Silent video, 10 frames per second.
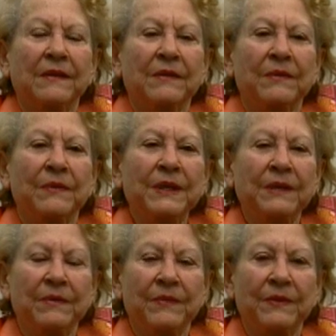
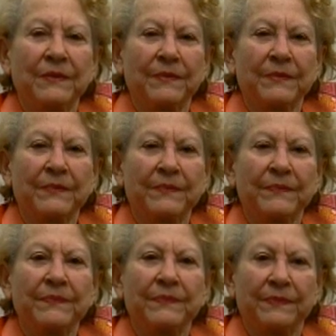V-mail 1, 2, 3,
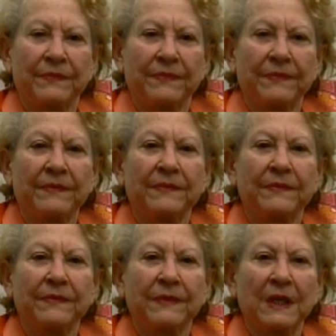4, 5, 6, 7,
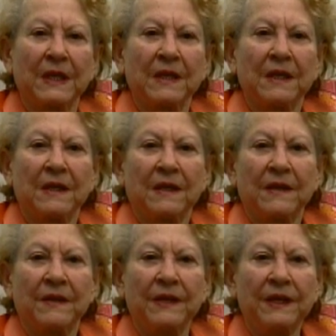8, 9, 10.
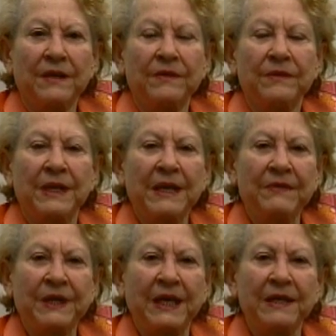The
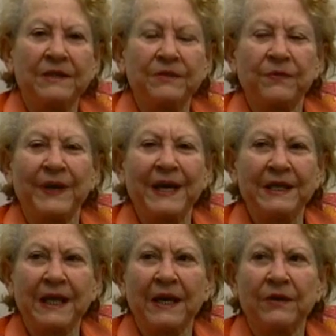Navy had to
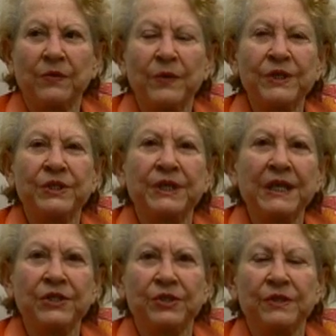find out which
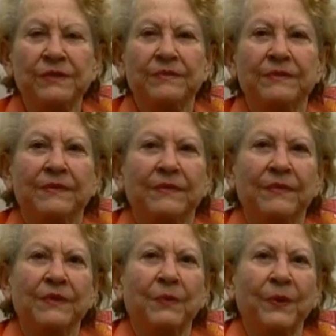station
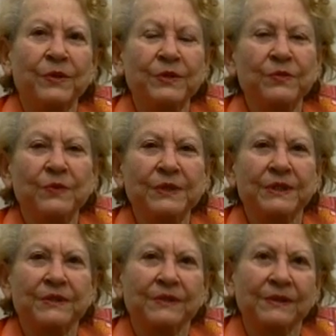the person
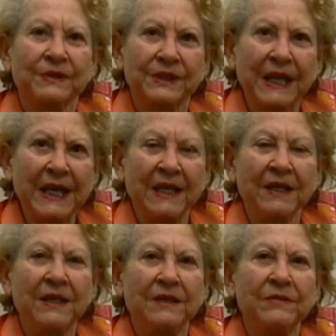was staying
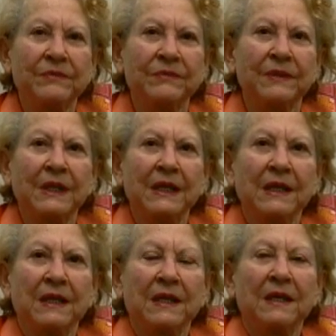in
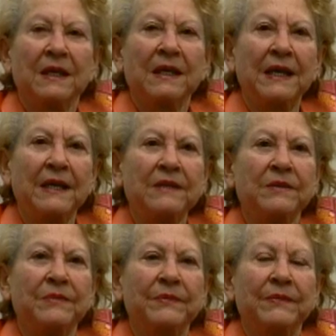and
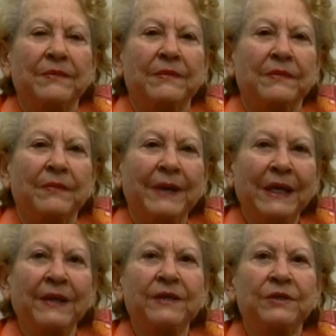
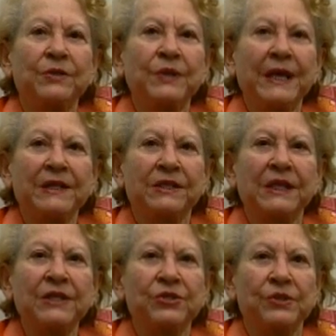mail it to that
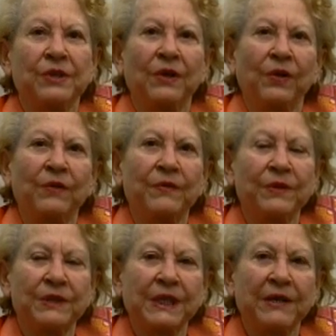station all over
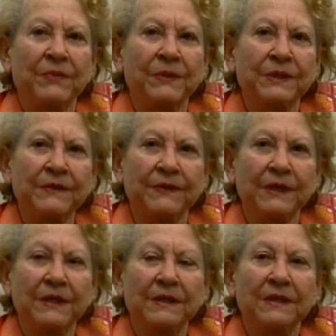the South Pacific.